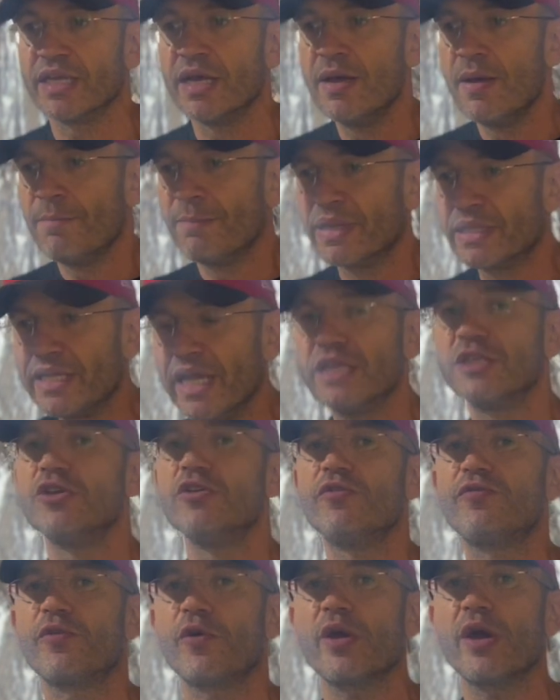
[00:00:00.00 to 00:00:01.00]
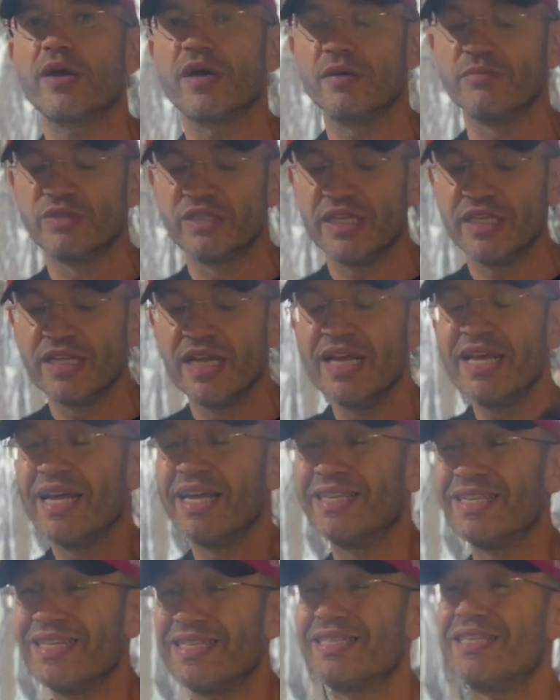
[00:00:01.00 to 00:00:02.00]
But then the euphoria comes in,
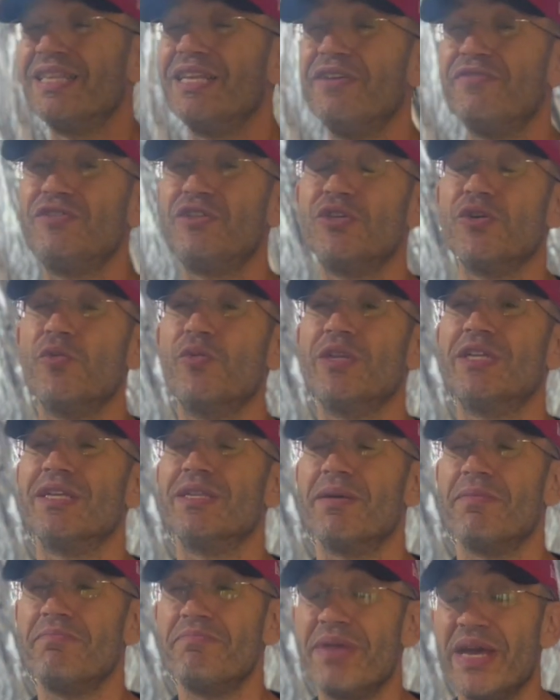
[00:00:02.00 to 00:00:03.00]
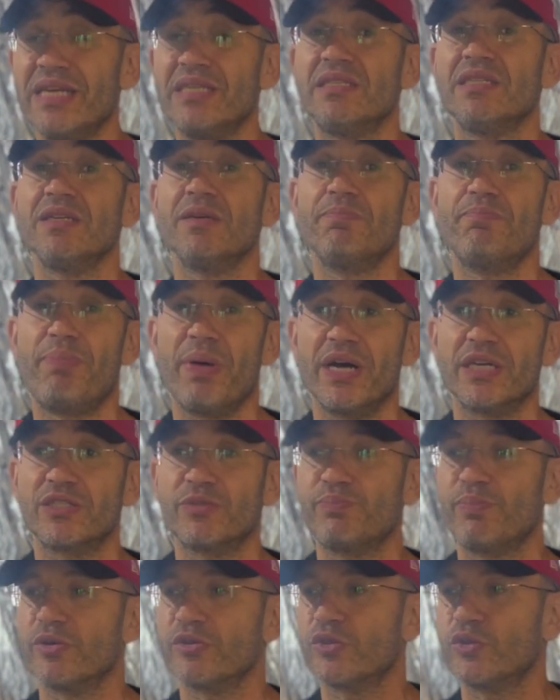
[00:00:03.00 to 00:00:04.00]
and this leaves you with an amazing
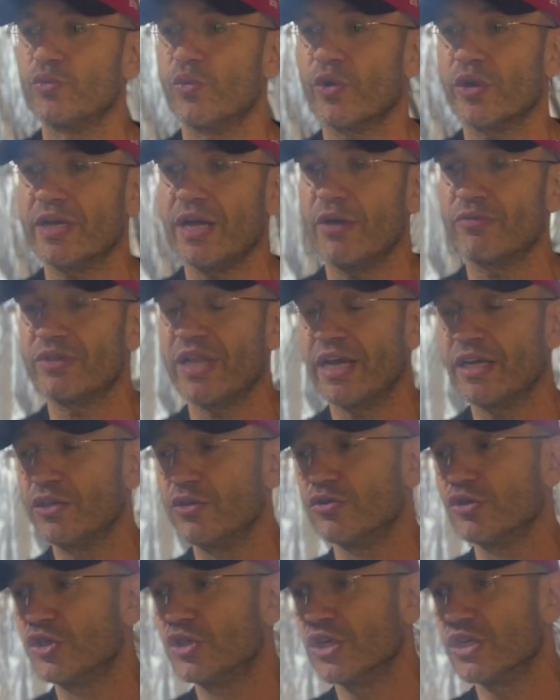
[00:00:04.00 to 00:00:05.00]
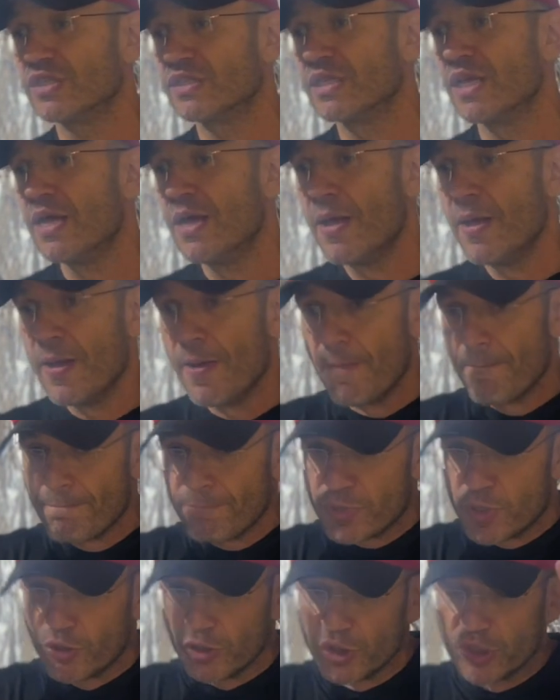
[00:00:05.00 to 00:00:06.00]
buzz post-workout. Like you're just
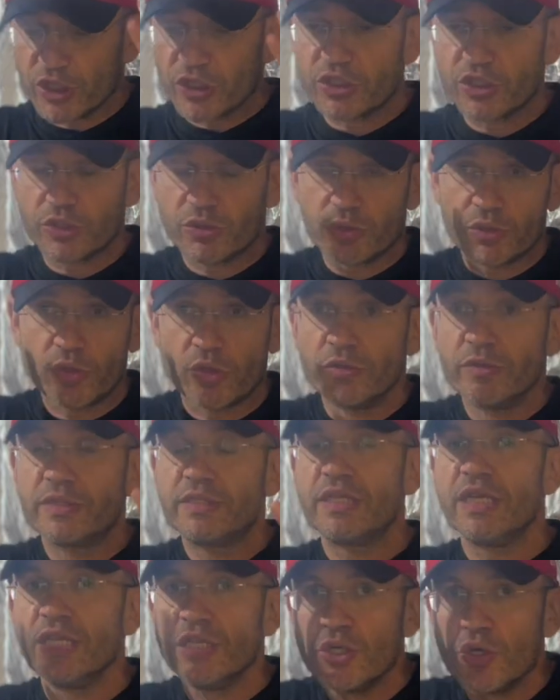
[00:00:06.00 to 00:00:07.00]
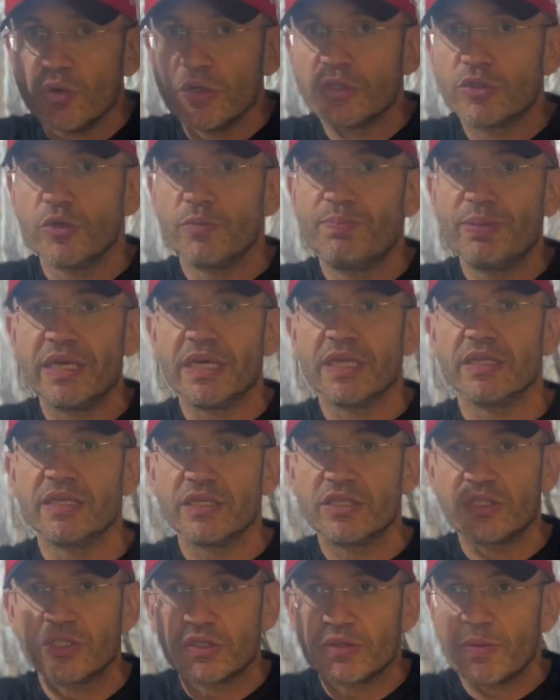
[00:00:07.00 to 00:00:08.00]
continuing to be in
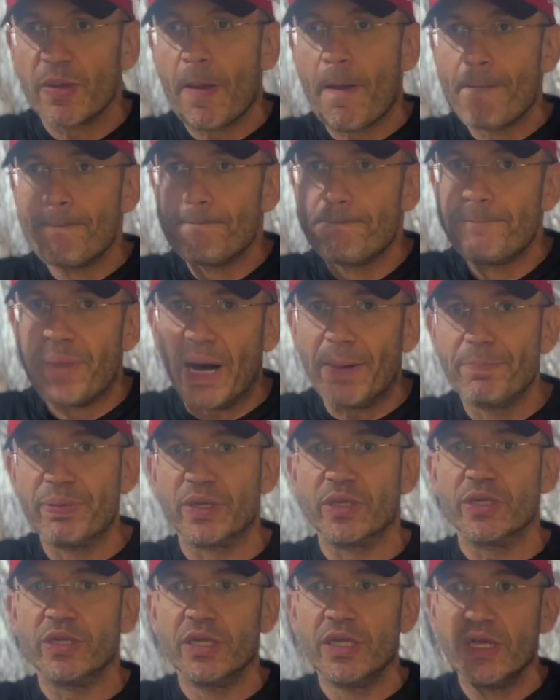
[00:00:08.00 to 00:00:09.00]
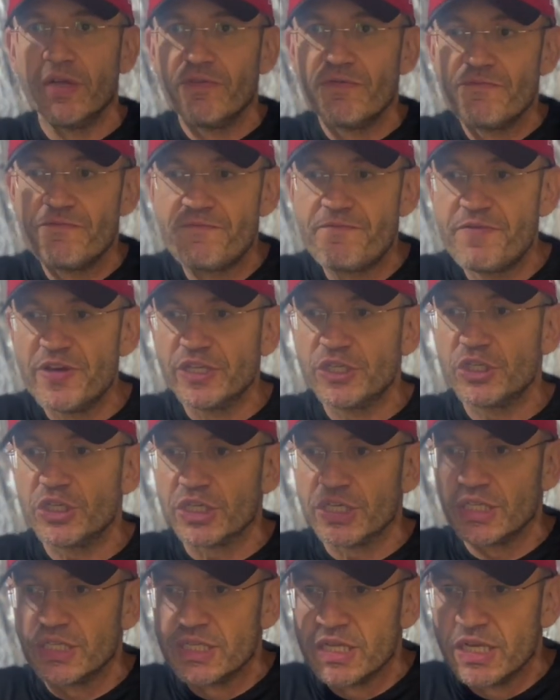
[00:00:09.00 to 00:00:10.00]
this bubble,
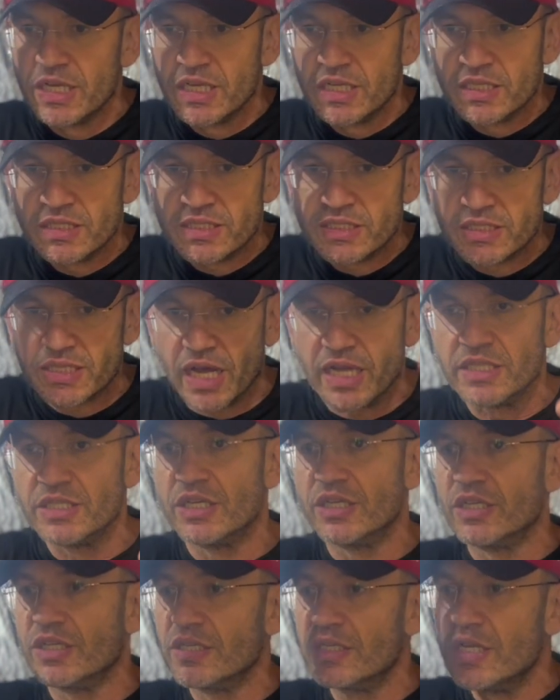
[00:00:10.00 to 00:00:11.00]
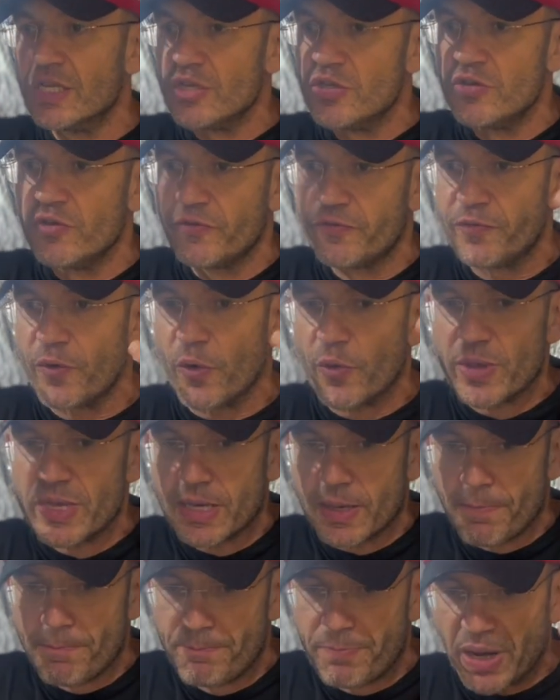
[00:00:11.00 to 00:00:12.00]
vision, tunnel,
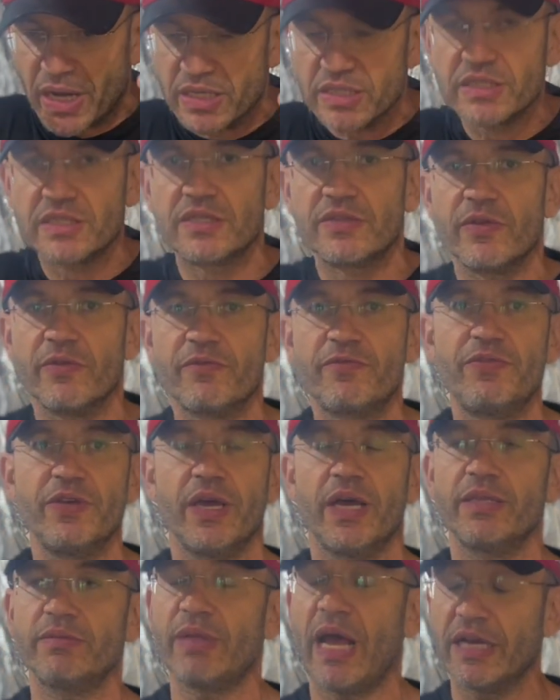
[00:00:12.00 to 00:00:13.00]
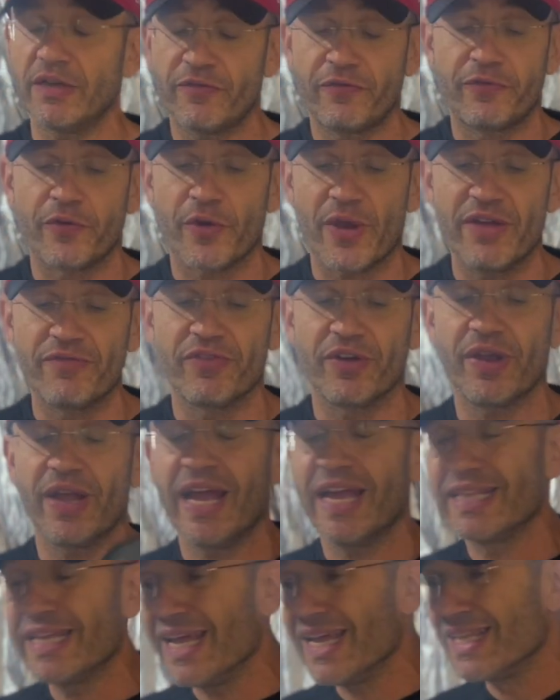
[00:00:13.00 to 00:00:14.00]
euphoric buzz, like forever.
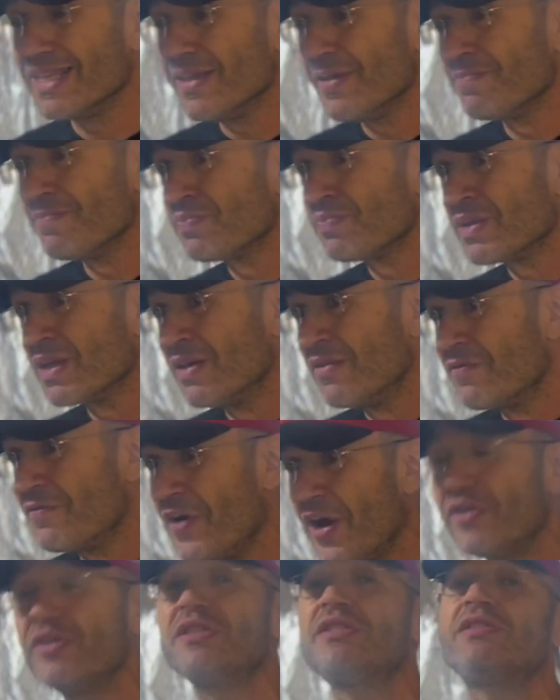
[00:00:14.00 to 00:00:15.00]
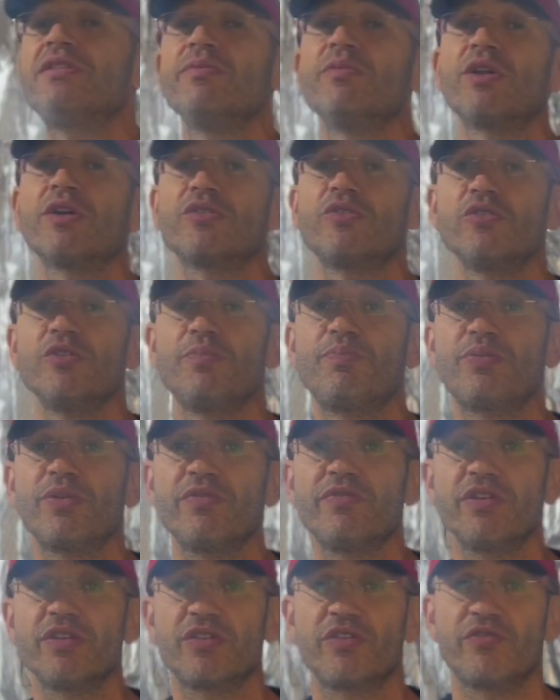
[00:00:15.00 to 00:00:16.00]
And then, very similar to the
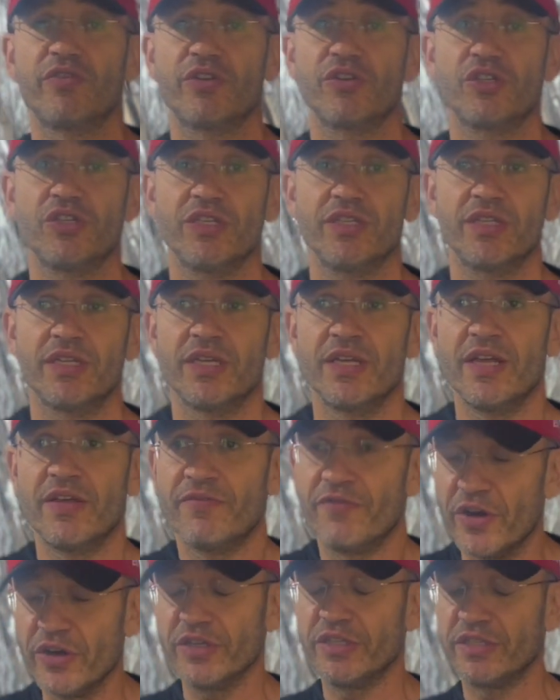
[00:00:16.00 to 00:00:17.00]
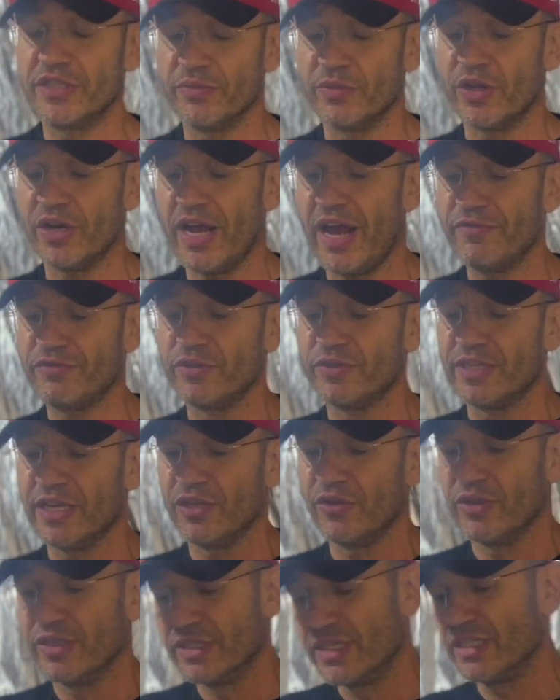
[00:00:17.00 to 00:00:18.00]
previous version, very similar, I have to
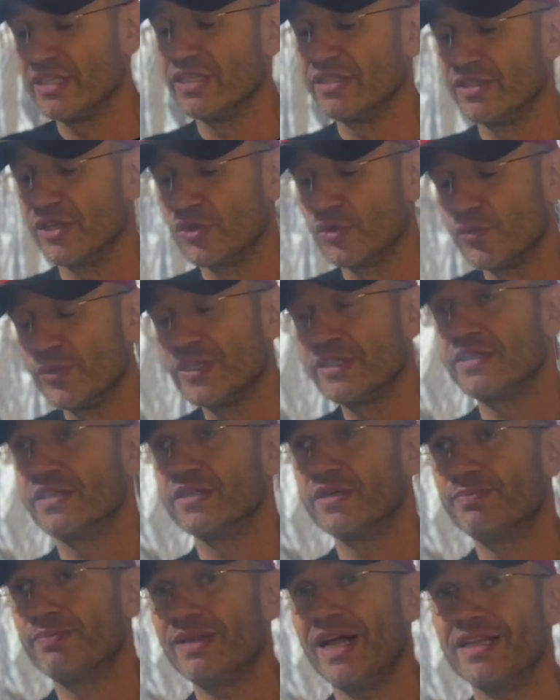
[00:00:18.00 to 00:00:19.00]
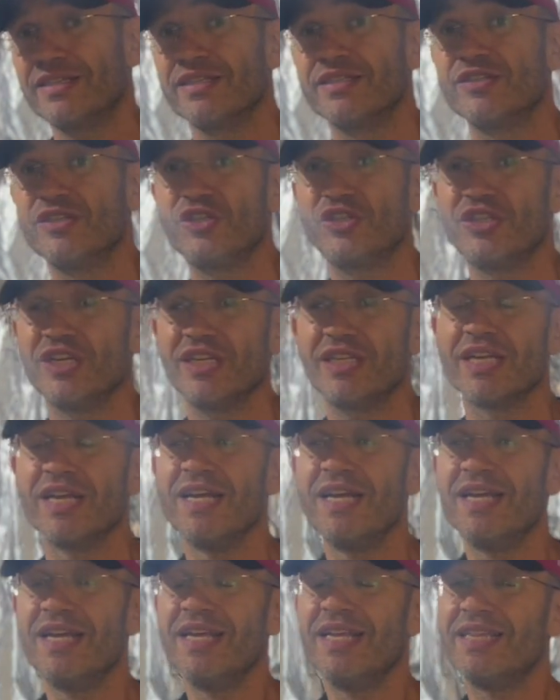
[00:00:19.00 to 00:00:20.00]
tell you, and this is the twist in the plot in this shit,
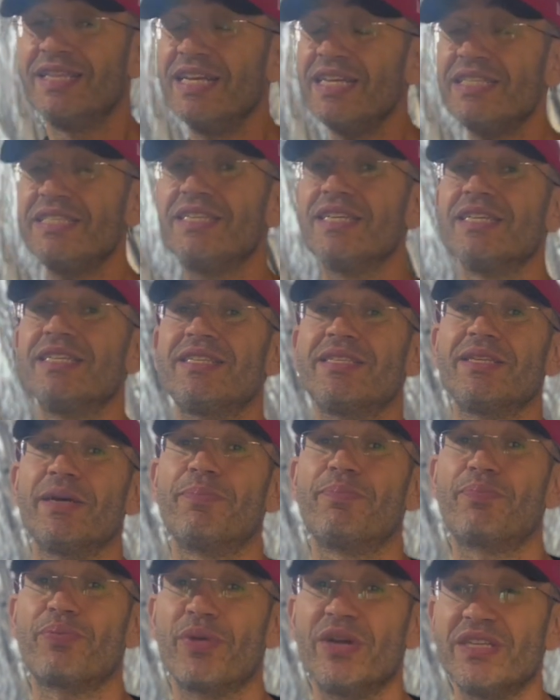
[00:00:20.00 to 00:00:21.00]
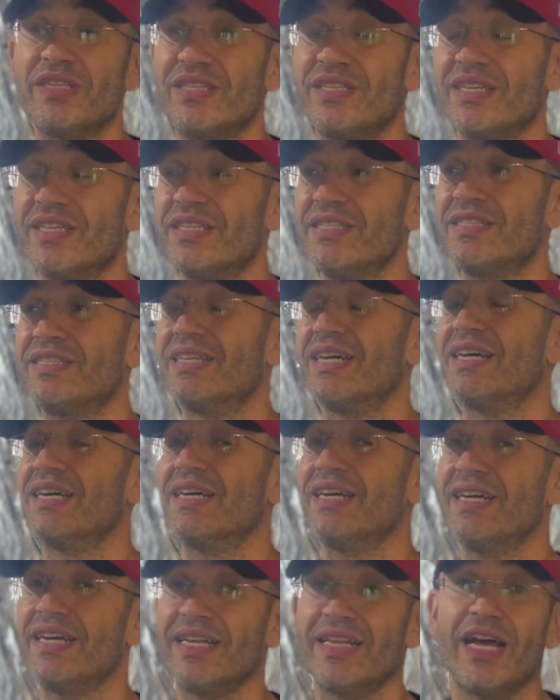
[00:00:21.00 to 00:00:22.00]
this thing suppresses the
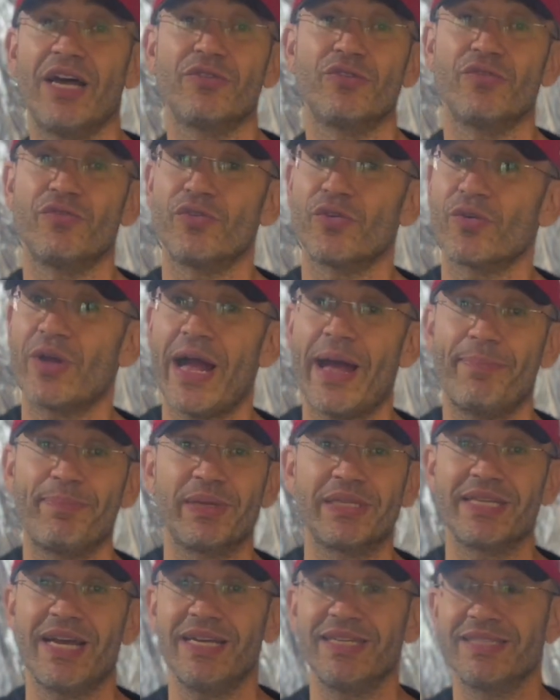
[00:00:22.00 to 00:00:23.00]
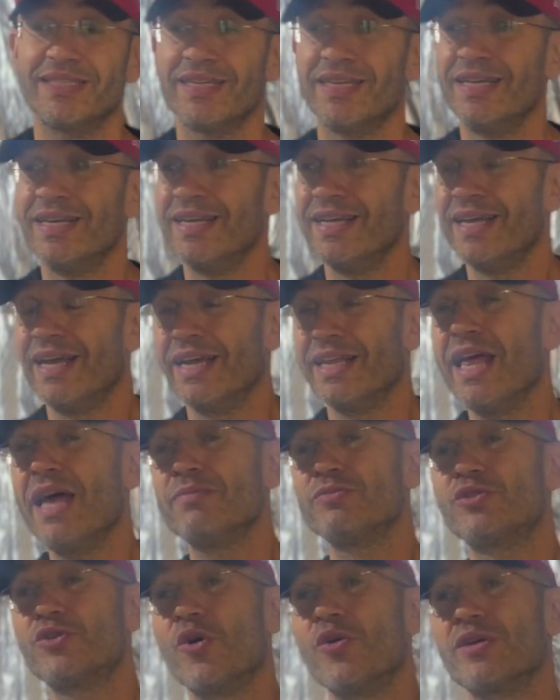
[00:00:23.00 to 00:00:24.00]
hell out of your appetite. And
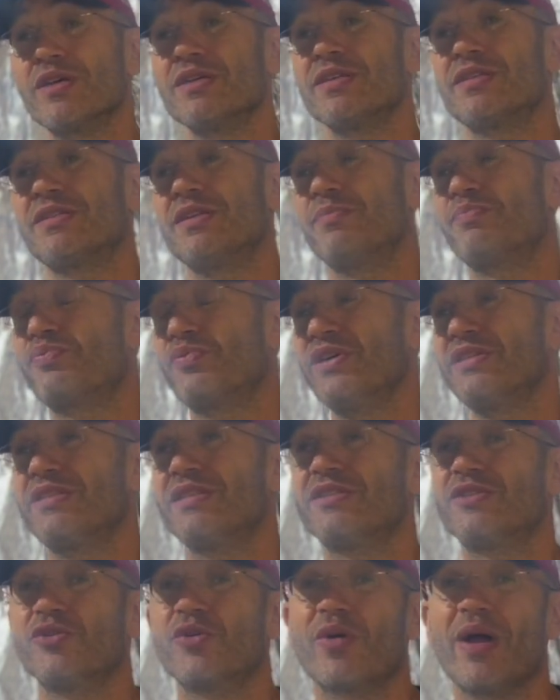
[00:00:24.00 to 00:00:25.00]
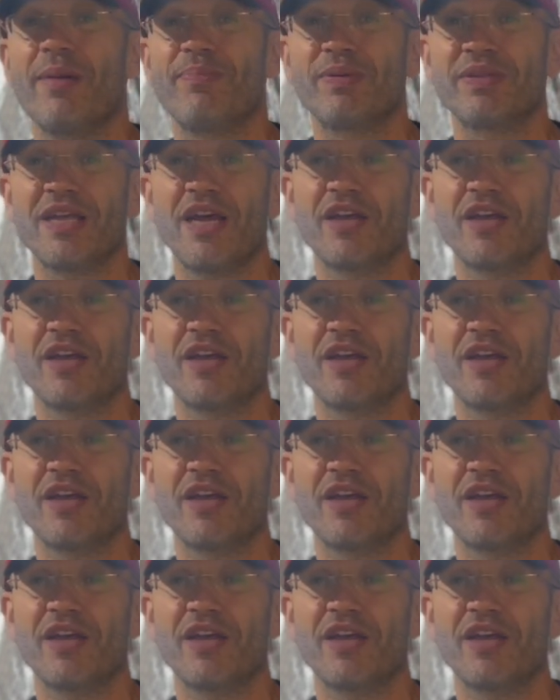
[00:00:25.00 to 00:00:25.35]
I'm talking suppresses your appetite